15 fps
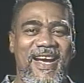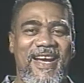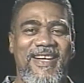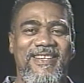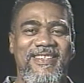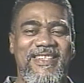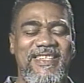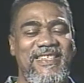
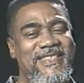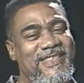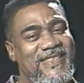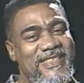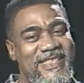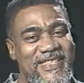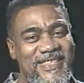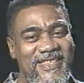And he's a
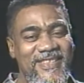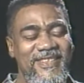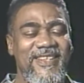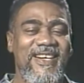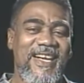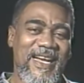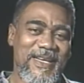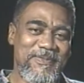teacher,
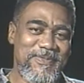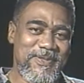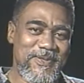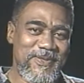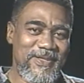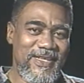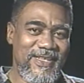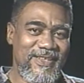
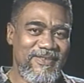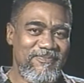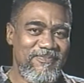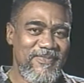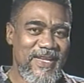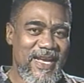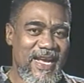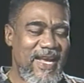calypsonian,
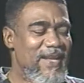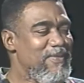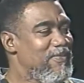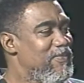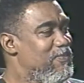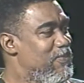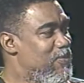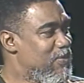
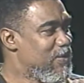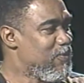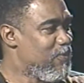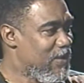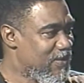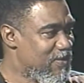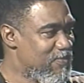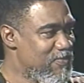and we want to
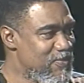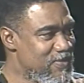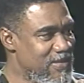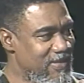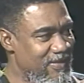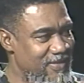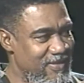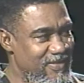welcome you,
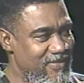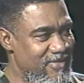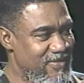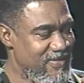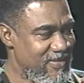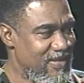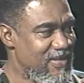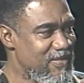Sedley, to
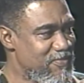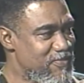tonight's